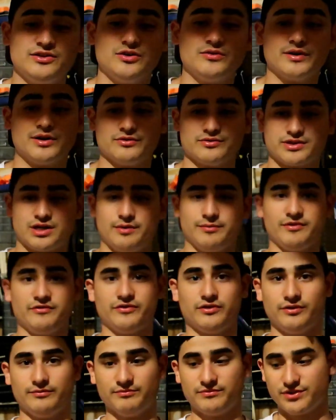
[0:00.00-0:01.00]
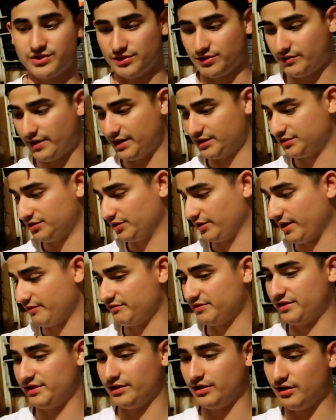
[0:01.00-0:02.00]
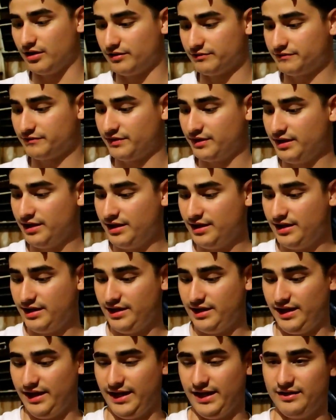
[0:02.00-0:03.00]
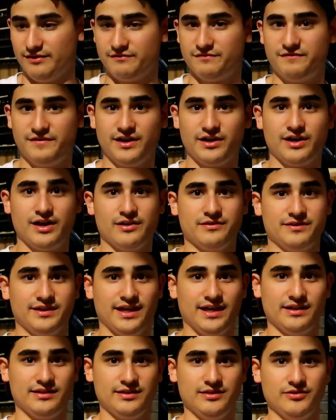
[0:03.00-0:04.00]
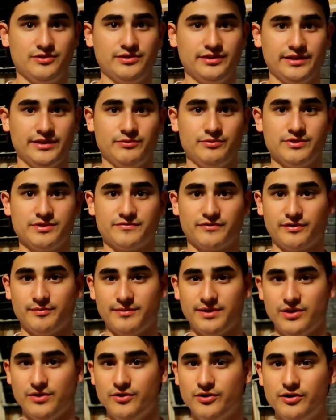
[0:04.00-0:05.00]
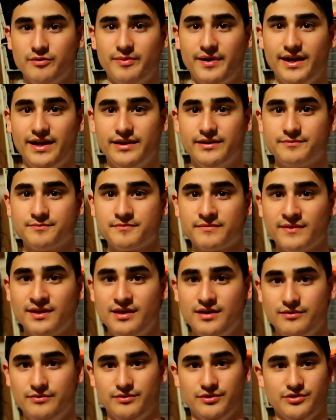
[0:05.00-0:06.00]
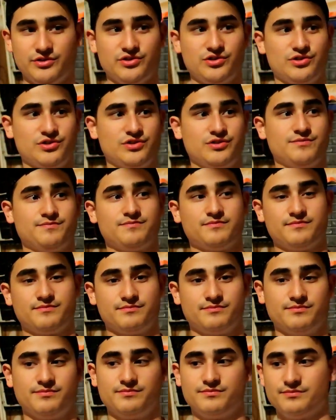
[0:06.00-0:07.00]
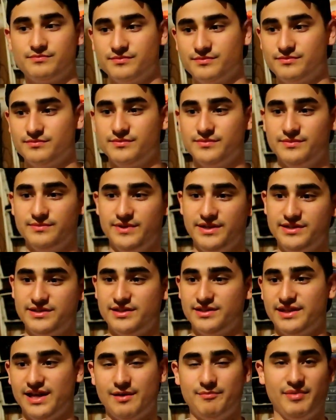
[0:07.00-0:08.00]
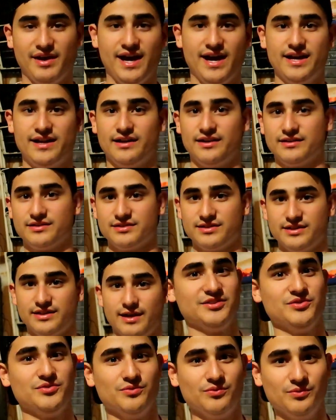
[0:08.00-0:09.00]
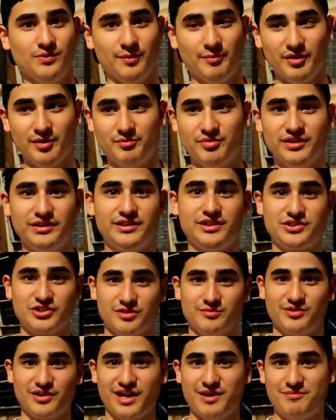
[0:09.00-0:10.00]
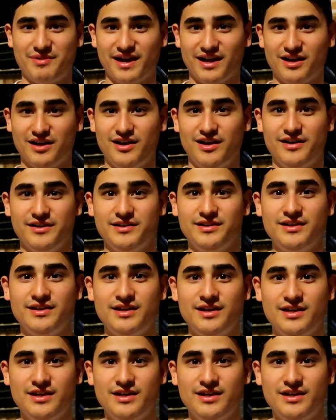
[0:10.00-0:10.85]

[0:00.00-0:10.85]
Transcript: know where it was coming from. So I took everything off and figured out that the oil leak was from the oil pan, which isn't that bad, honestly. So I'm gonna put the turbo kit back on.